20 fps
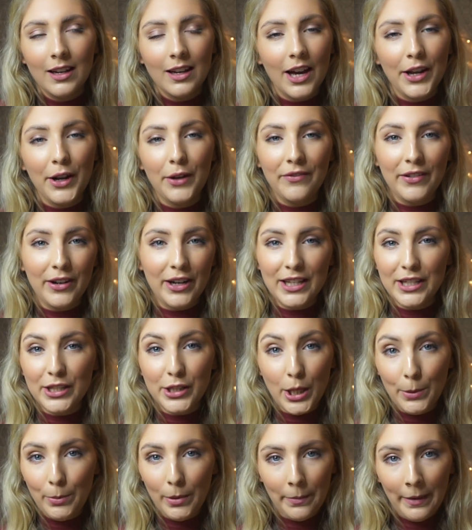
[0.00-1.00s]
I don't think it's
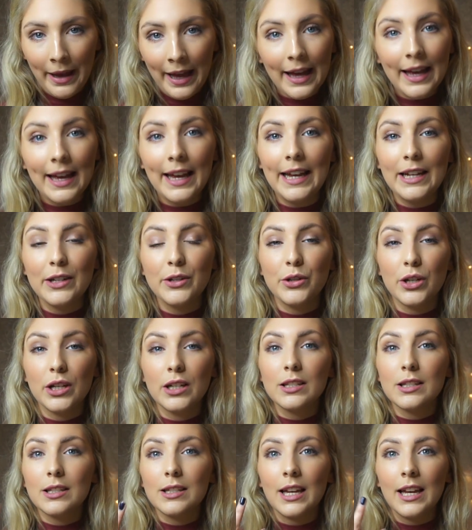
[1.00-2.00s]
super matte. It's just,